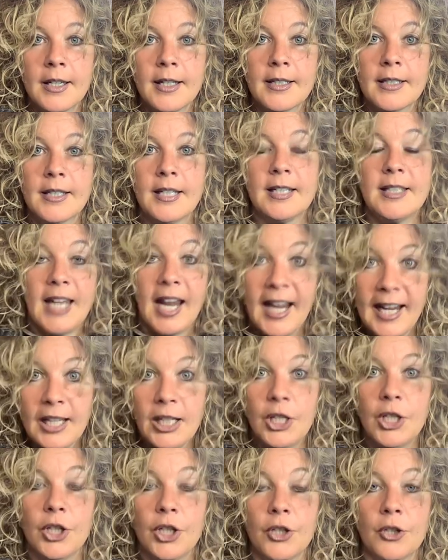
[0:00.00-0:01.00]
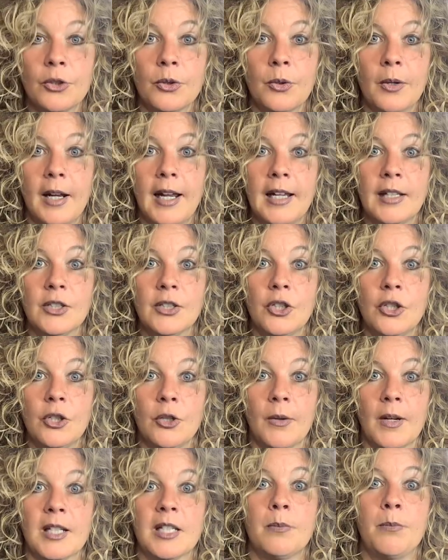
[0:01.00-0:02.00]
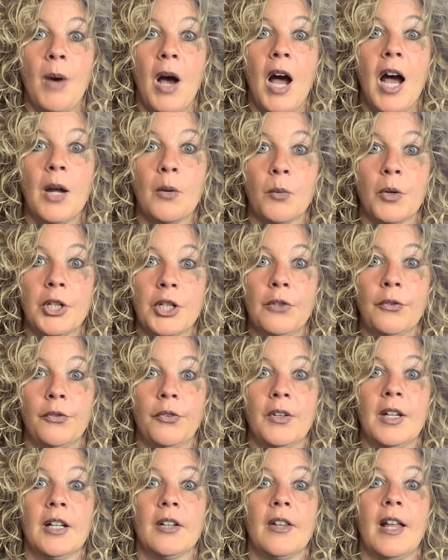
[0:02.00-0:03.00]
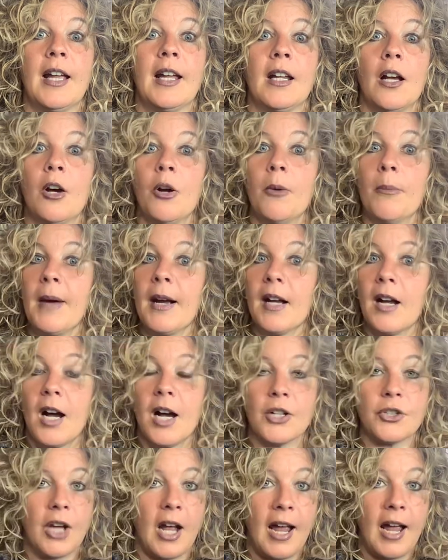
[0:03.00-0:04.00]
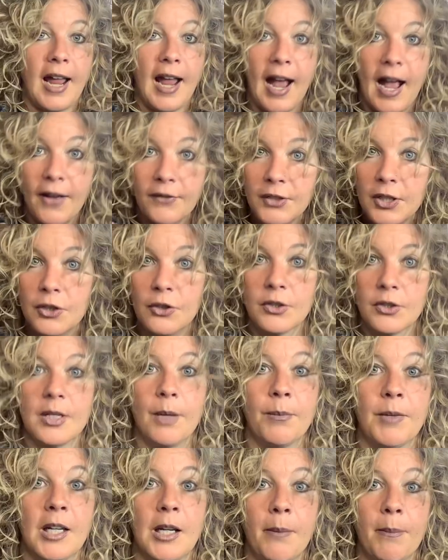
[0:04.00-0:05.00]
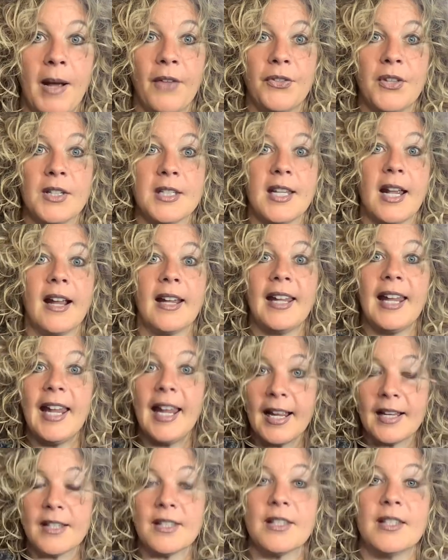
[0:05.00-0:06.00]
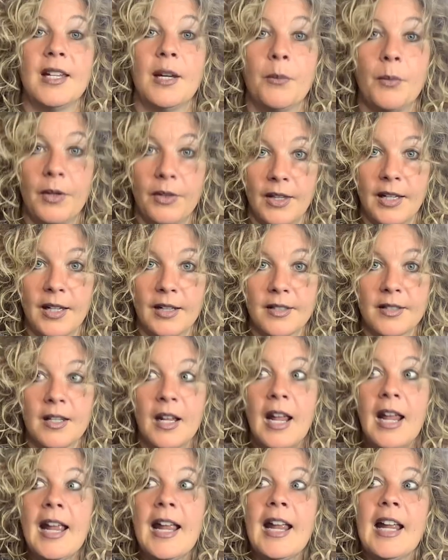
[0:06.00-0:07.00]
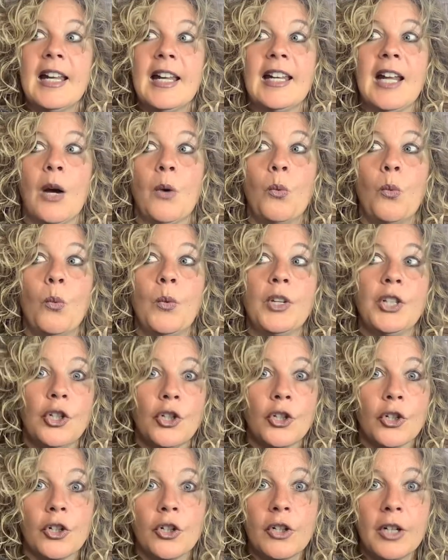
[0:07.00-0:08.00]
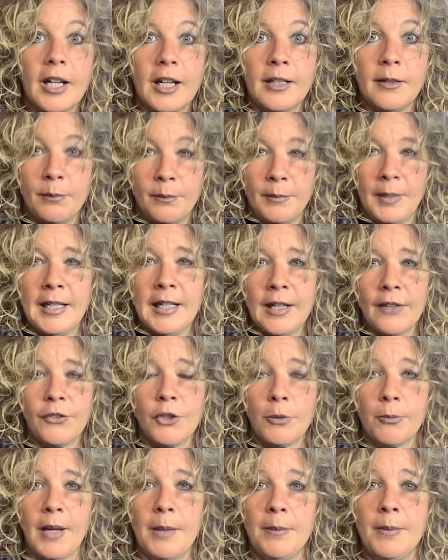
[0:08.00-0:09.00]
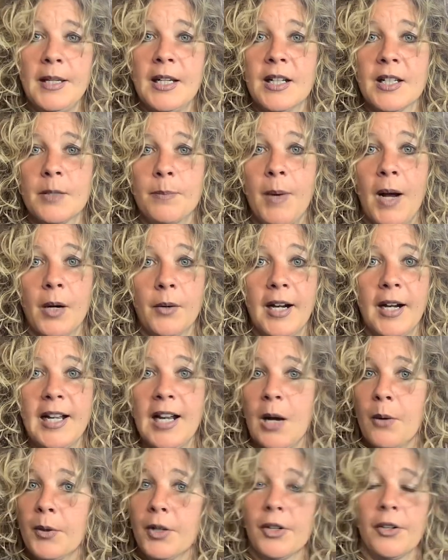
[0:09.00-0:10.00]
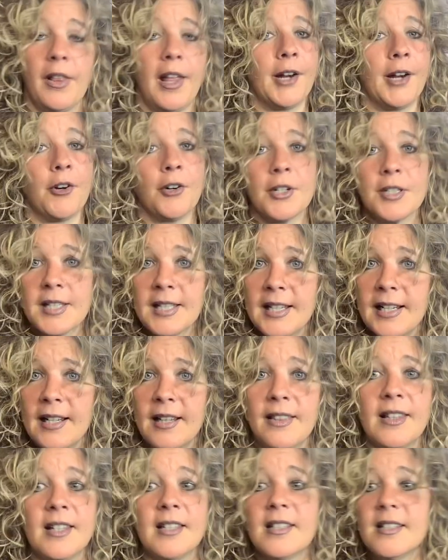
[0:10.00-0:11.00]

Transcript: to take you into a spot where you feel like, oh my gosh, I have to do something about this. I can't sit with this. Now, many of you may be in a spot right now where you're like, Chrissy,